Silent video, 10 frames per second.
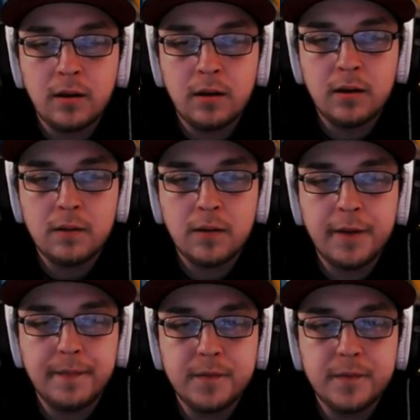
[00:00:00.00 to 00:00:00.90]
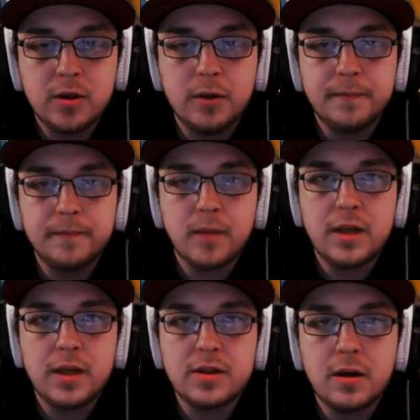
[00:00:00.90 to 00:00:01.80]
Right, so he
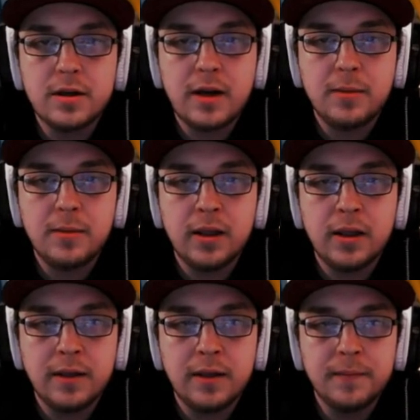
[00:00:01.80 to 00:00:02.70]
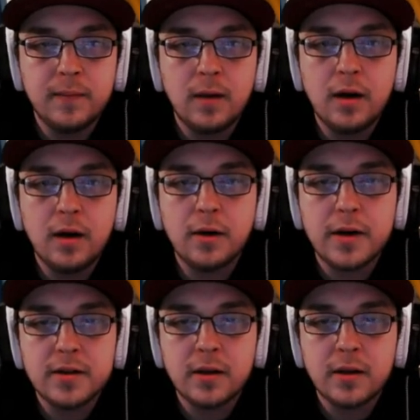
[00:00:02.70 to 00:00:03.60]
started Tapu Lele. Not a great start.